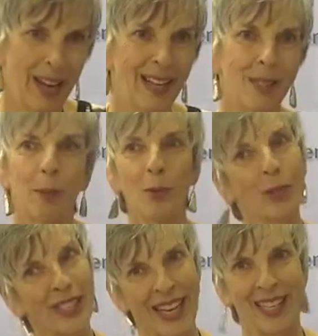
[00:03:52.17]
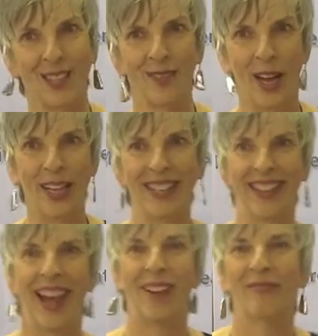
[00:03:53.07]
husband will testify
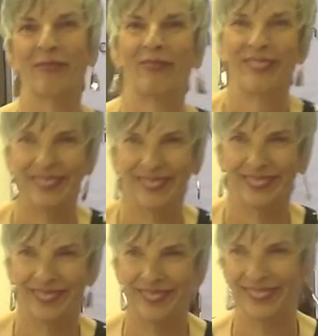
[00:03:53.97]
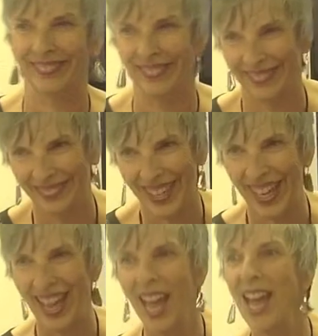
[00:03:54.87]
to that.
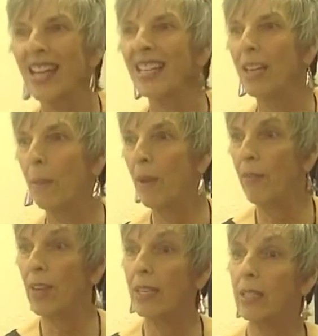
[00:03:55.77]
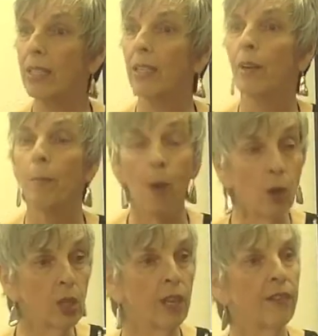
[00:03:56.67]
Some of us,
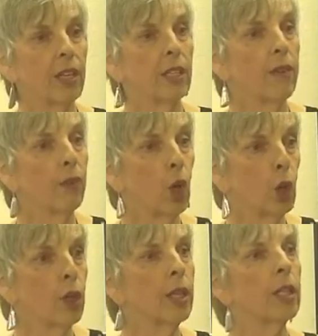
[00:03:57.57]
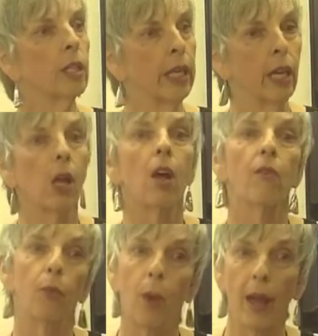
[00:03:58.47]
most of us, have learned the skill of
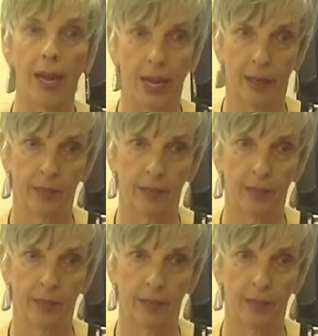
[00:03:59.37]
writing.